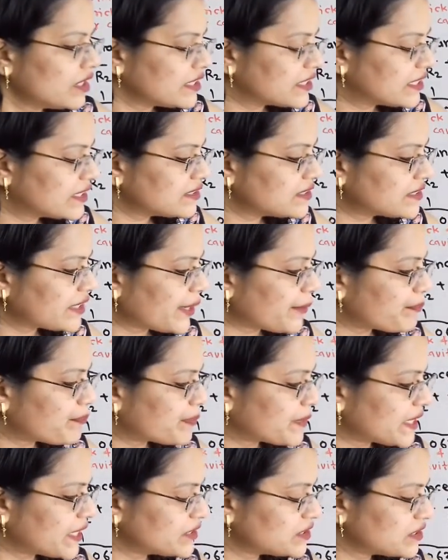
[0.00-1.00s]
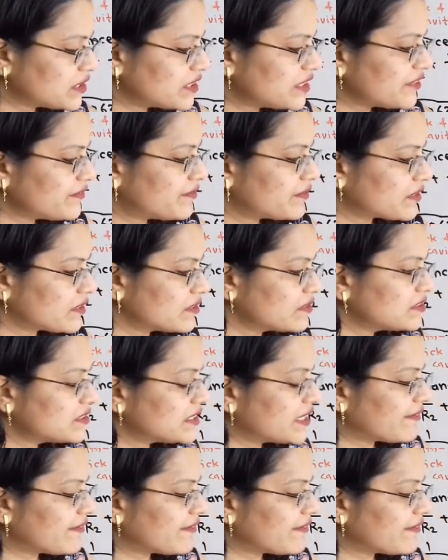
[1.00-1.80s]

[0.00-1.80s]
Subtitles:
this temperature difference